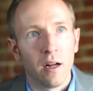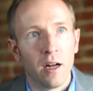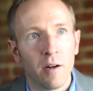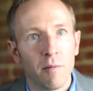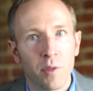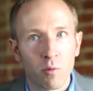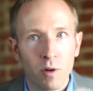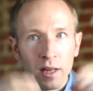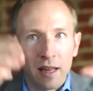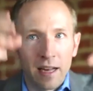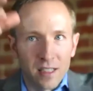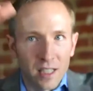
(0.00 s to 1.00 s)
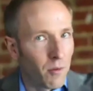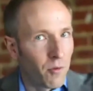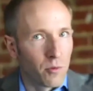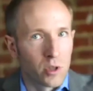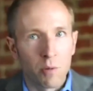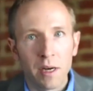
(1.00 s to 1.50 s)
The ring light's coming from so
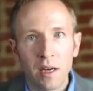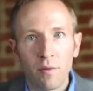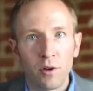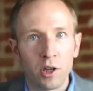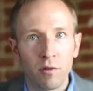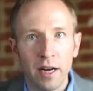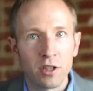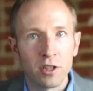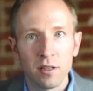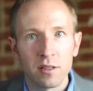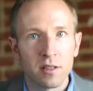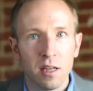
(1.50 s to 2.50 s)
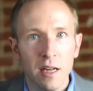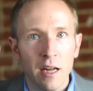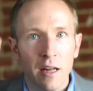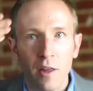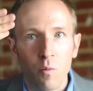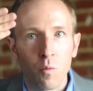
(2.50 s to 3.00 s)
many different directions
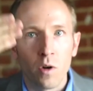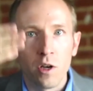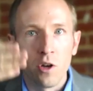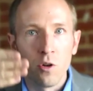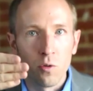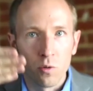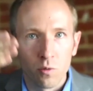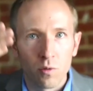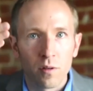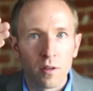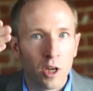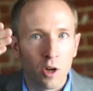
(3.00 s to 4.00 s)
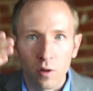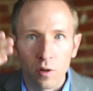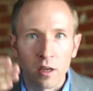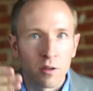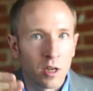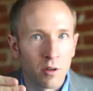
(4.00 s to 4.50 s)
that when
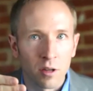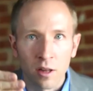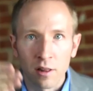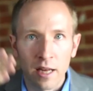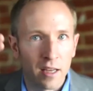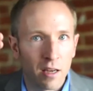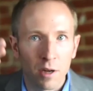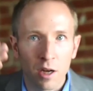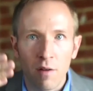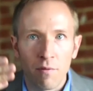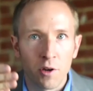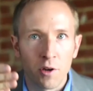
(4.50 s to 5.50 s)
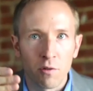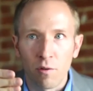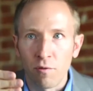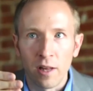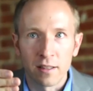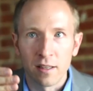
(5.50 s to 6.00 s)
the light coming off your
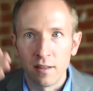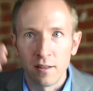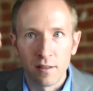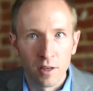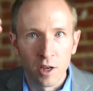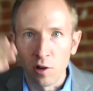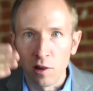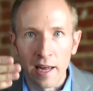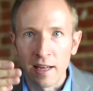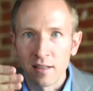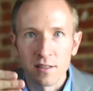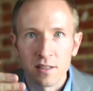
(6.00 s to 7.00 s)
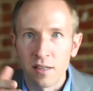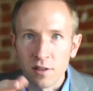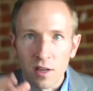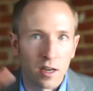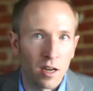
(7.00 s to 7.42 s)
reflected, lens, it's going to come from every